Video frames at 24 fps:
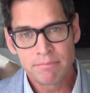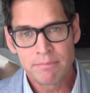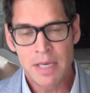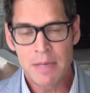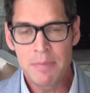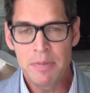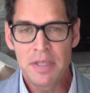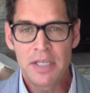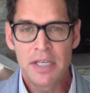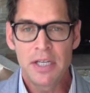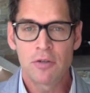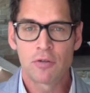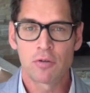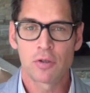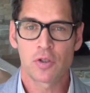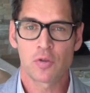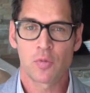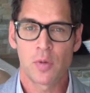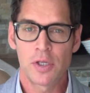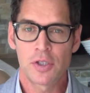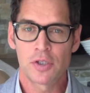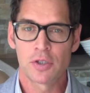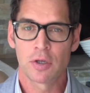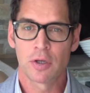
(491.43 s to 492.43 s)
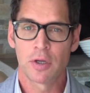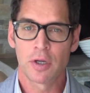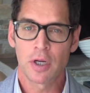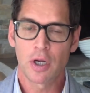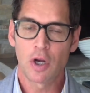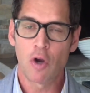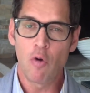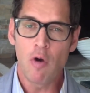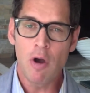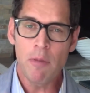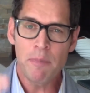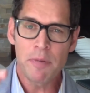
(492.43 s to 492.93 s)
maybe the interest rates are going
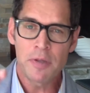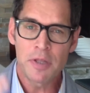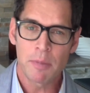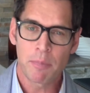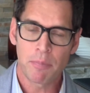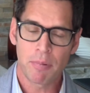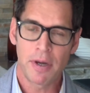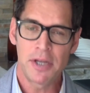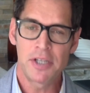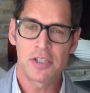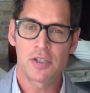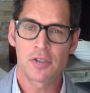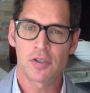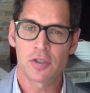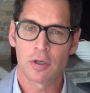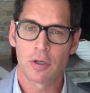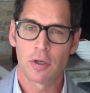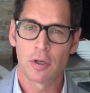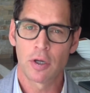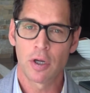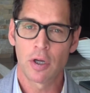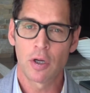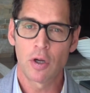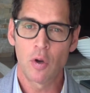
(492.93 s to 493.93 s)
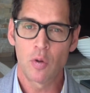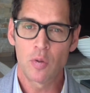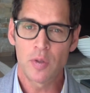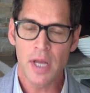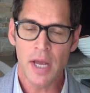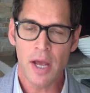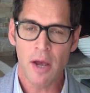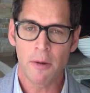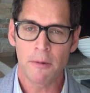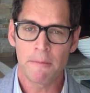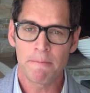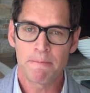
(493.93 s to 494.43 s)
to go up and the prices are going to go
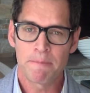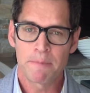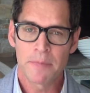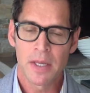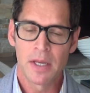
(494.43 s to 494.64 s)
down.